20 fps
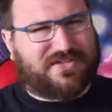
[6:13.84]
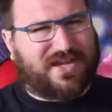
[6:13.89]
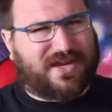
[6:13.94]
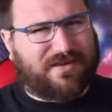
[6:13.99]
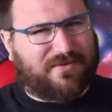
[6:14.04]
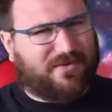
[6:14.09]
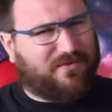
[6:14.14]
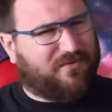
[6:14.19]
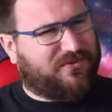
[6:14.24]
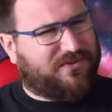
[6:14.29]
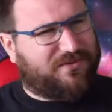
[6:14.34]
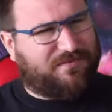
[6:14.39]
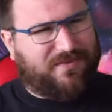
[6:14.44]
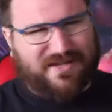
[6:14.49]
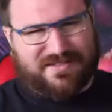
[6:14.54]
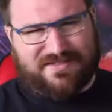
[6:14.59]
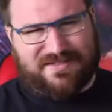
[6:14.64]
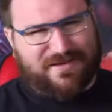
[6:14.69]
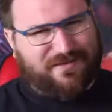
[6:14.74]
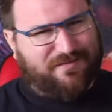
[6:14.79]
segment was a
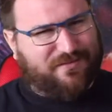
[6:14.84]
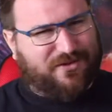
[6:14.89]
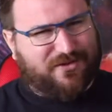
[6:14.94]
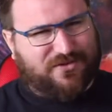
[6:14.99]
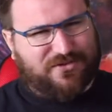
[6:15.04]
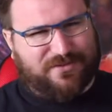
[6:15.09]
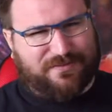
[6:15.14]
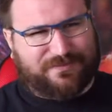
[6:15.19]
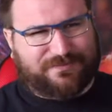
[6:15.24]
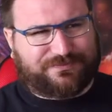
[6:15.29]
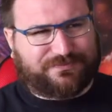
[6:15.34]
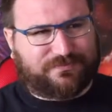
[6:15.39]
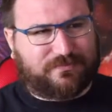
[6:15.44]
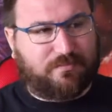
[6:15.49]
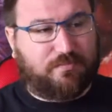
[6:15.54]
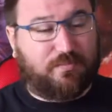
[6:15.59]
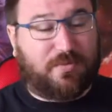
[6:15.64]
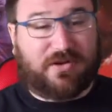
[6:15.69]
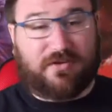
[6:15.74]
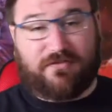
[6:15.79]
bit too much.
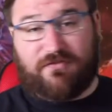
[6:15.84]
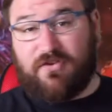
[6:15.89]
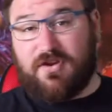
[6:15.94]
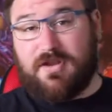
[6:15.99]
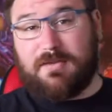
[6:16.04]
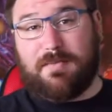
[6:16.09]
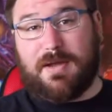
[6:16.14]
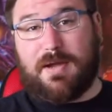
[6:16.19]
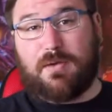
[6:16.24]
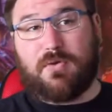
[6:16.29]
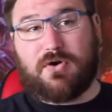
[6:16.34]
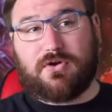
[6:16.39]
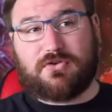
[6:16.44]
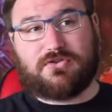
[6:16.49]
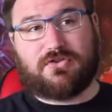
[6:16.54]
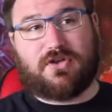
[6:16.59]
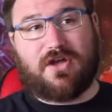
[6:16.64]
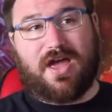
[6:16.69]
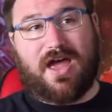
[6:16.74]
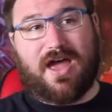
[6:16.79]
But the funny bit
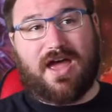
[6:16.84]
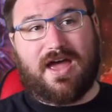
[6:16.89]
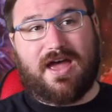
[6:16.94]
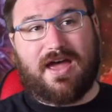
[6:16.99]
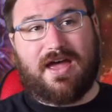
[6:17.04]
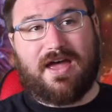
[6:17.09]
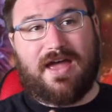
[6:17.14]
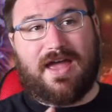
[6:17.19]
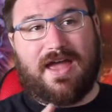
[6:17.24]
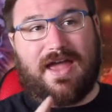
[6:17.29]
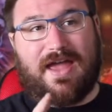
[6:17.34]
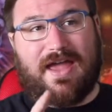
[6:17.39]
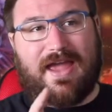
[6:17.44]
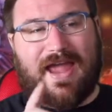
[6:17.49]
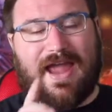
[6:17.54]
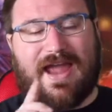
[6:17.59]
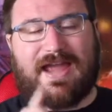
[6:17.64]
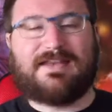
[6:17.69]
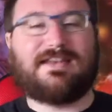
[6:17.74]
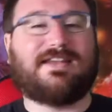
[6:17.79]
was, Aiden
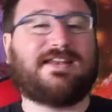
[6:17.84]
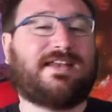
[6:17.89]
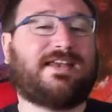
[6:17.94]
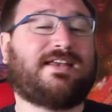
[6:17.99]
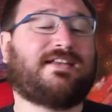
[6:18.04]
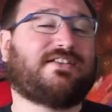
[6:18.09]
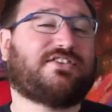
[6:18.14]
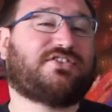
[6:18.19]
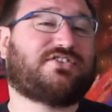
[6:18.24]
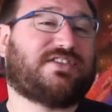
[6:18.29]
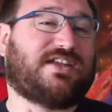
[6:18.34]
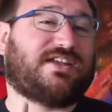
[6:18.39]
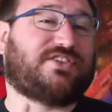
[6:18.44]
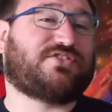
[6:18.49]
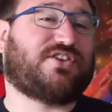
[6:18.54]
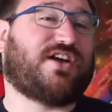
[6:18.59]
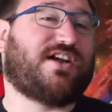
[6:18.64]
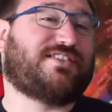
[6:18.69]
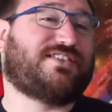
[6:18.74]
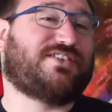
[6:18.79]
English did
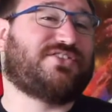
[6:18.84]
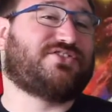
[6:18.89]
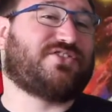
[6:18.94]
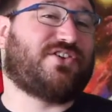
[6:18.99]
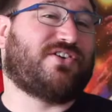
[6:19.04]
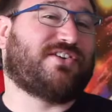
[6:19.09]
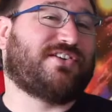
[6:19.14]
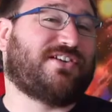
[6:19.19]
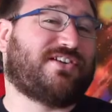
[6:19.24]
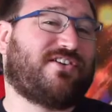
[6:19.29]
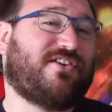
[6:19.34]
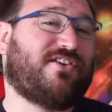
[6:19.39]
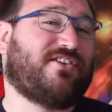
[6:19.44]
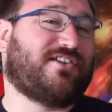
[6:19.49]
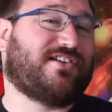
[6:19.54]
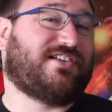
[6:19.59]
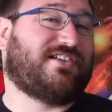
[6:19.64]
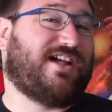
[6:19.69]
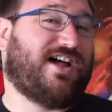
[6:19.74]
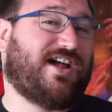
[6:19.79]
try to join the
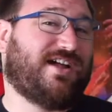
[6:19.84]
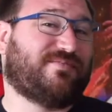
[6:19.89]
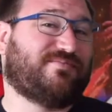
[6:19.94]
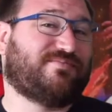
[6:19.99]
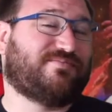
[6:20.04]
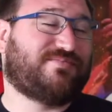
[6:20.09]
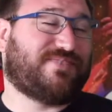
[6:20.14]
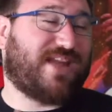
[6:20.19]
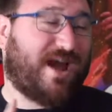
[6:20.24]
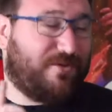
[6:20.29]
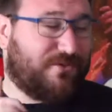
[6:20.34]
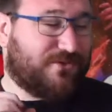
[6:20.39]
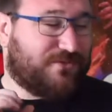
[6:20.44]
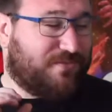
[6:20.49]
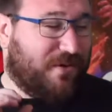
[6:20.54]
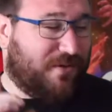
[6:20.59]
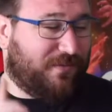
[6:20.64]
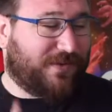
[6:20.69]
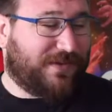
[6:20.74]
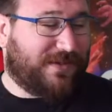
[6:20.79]
conga line. That was
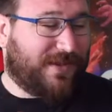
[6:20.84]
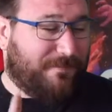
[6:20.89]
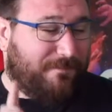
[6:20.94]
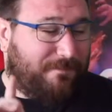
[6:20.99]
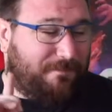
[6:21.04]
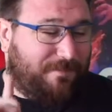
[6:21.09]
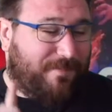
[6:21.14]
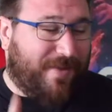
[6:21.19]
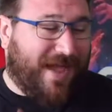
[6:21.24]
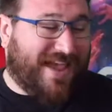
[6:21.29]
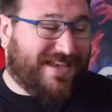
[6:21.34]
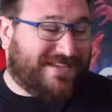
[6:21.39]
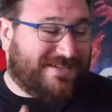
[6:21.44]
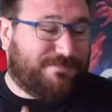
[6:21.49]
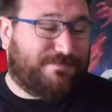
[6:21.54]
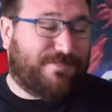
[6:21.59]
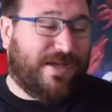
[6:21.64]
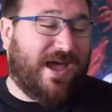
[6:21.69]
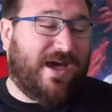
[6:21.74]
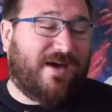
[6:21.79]
probably the
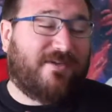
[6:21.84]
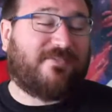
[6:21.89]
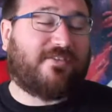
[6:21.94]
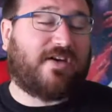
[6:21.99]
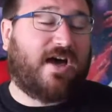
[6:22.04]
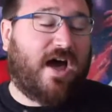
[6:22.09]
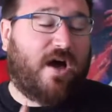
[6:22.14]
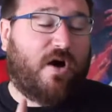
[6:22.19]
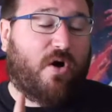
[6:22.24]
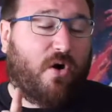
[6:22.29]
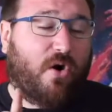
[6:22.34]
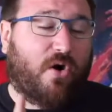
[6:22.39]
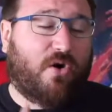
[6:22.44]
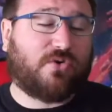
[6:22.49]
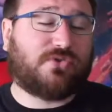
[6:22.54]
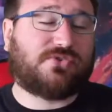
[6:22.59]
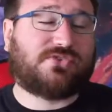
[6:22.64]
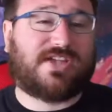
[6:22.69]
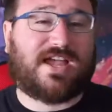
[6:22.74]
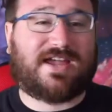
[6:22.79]
best bit of that
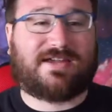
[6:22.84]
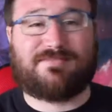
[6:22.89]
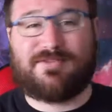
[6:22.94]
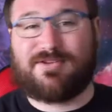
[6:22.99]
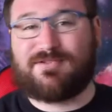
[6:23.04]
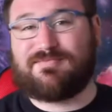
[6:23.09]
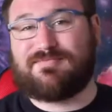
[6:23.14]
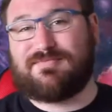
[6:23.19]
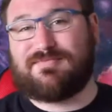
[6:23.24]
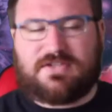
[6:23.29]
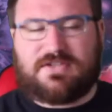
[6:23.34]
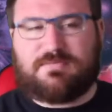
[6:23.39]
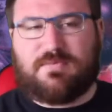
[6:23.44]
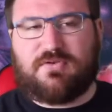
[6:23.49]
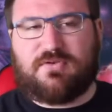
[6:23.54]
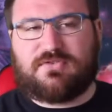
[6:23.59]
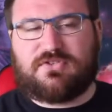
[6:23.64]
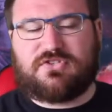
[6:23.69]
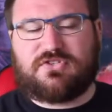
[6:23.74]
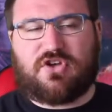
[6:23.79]
whole segment. This
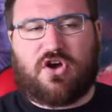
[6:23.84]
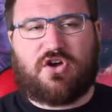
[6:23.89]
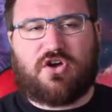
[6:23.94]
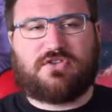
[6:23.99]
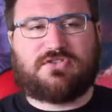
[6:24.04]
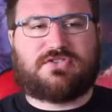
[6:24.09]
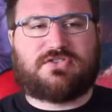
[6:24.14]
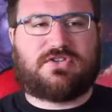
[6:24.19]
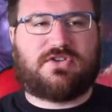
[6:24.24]
moves us on